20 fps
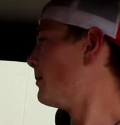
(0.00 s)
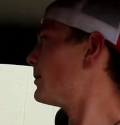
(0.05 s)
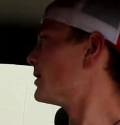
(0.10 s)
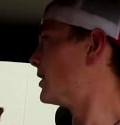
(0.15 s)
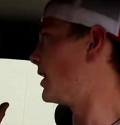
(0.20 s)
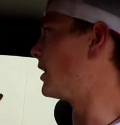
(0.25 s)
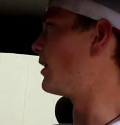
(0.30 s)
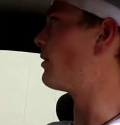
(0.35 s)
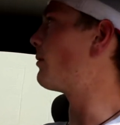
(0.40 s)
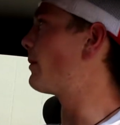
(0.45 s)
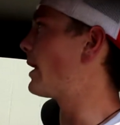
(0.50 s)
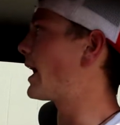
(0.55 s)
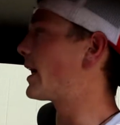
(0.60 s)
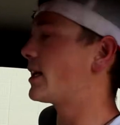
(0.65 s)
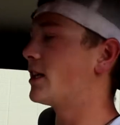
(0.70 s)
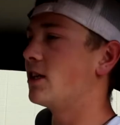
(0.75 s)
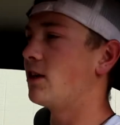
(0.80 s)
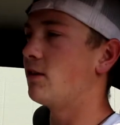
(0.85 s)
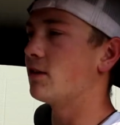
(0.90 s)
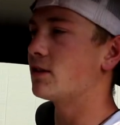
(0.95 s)
but then in the
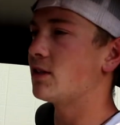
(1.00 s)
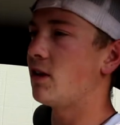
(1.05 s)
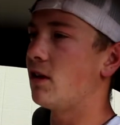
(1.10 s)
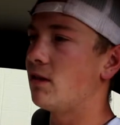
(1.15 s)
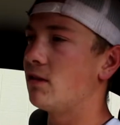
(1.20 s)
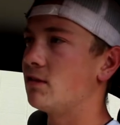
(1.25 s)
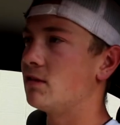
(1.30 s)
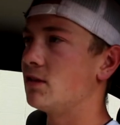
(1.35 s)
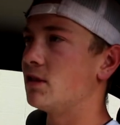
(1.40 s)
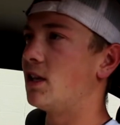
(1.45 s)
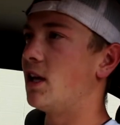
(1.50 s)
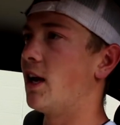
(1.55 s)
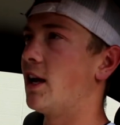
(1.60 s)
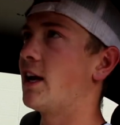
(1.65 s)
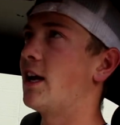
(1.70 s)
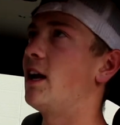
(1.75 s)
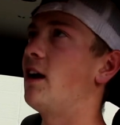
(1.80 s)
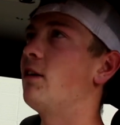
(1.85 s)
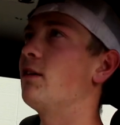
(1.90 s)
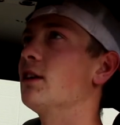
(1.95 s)
back, you know, it's all
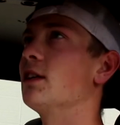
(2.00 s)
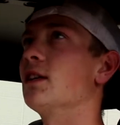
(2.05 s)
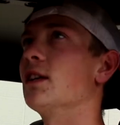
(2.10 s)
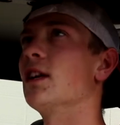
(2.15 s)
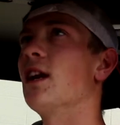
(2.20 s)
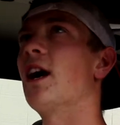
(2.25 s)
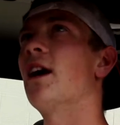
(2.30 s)
gutted out. And